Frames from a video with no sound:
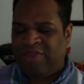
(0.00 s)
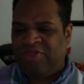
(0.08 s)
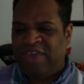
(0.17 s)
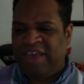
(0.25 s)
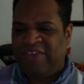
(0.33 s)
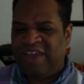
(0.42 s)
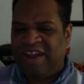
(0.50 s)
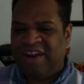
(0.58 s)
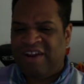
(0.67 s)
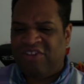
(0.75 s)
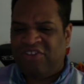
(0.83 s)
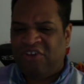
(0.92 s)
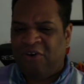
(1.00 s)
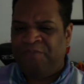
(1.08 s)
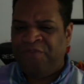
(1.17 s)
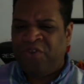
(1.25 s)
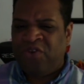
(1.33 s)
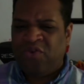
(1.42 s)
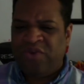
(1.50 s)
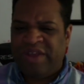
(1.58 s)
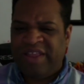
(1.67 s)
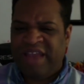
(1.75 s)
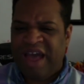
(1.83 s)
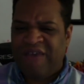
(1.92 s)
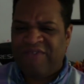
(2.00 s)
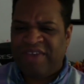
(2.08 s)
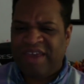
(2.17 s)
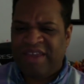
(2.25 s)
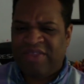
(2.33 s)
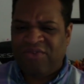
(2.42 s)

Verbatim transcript: things that an adult who can navigate